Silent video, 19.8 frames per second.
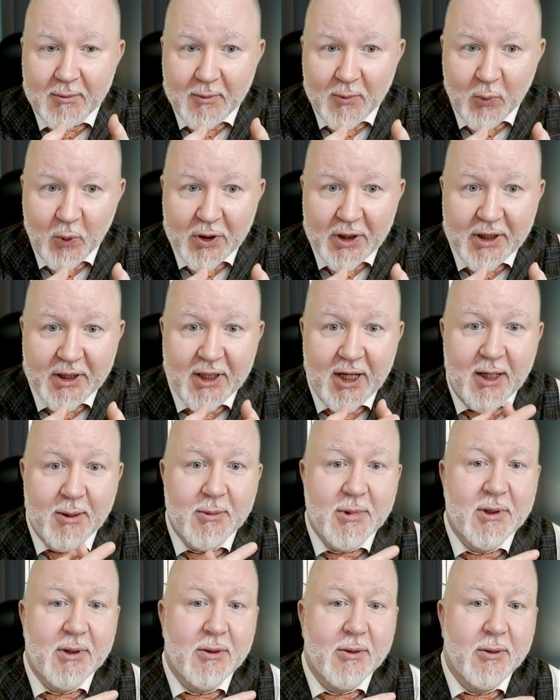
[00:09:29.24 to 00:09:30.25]
When it
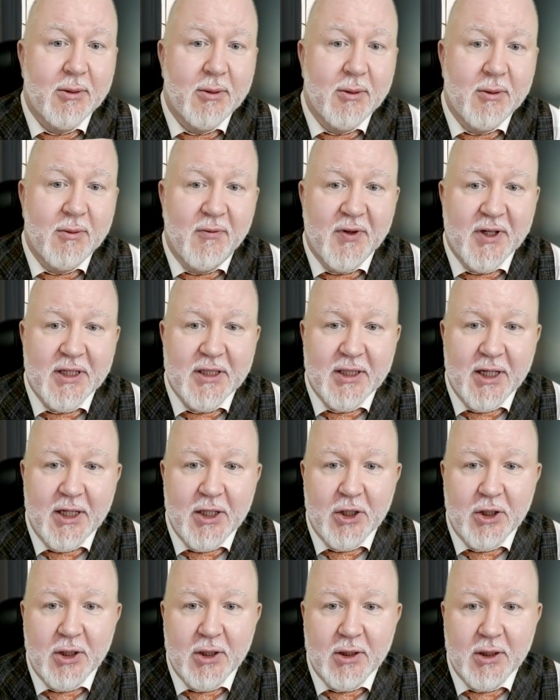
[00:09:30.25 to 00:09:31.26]
comes to
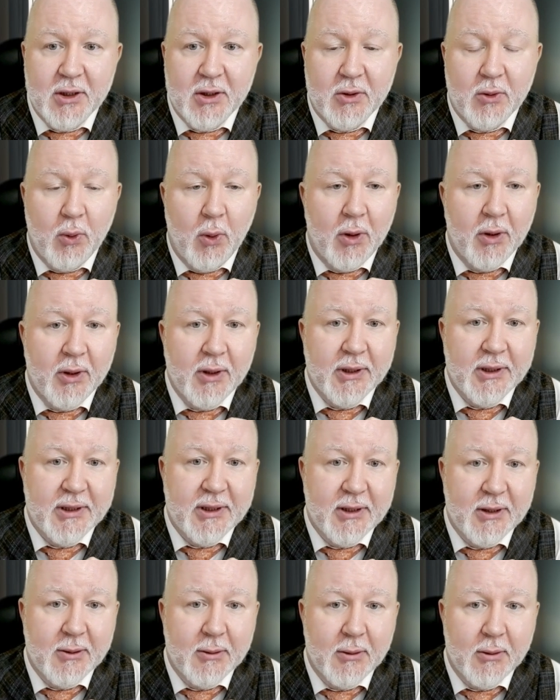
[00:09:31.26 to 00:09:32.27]
vexatious and
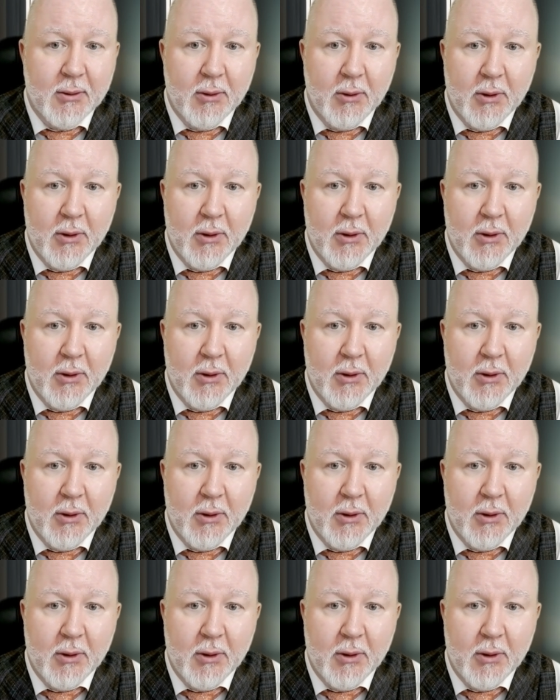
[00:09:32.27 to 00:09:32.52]
quarrelsome